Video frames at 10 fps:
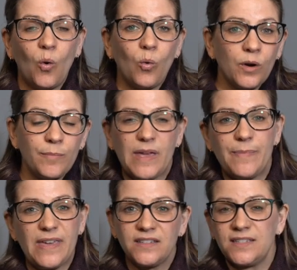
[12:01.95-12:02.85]
Or
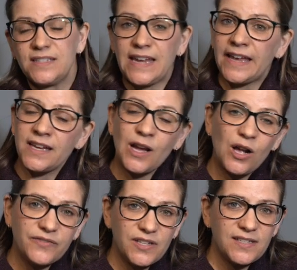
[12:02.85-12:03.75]
maybe it's standing
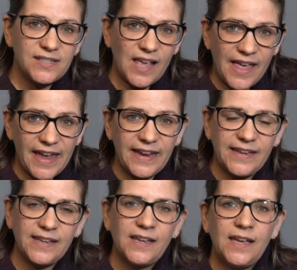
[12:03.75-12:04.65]
off to the
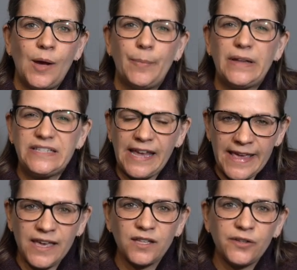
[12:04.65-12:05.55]
side. But
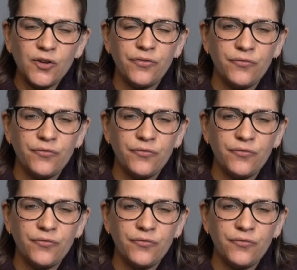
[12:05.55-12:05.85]
take a look